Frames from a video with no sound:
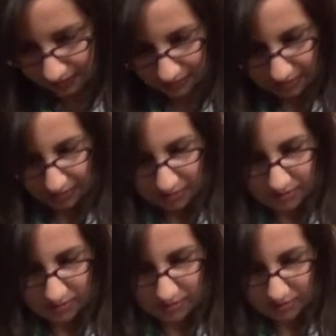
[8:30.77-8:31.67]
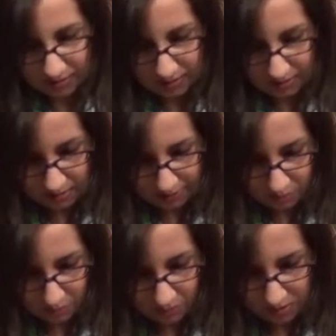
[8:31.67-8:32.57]
And let's see, of
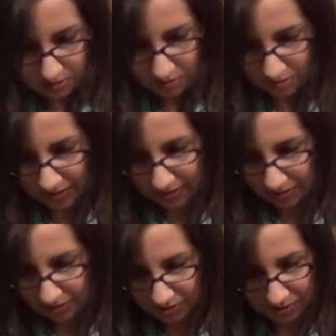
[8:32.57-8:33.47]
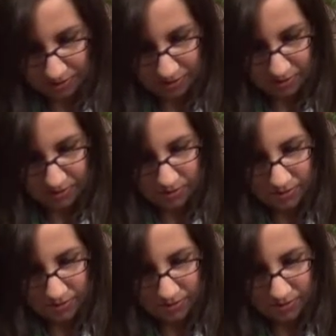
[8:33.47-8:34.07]
course, you got your